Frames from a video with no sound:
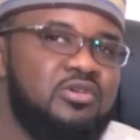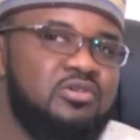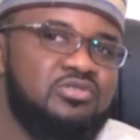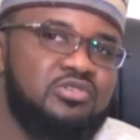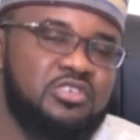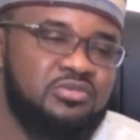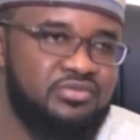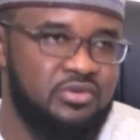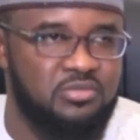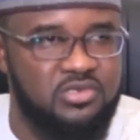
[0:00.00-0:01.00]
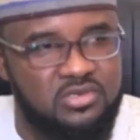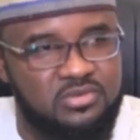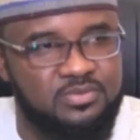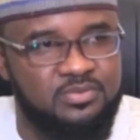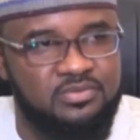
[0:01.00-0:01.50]
construction firms.
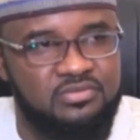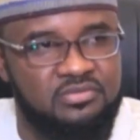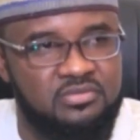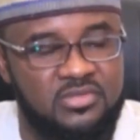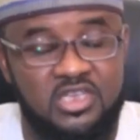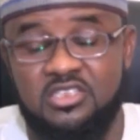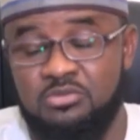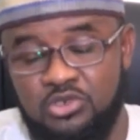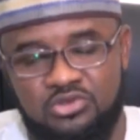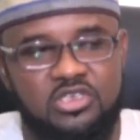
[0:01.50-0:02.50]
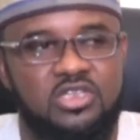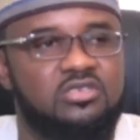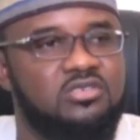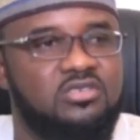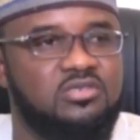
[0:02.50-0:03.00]
That is a major
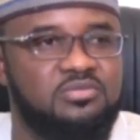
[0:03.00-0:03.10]
challenge.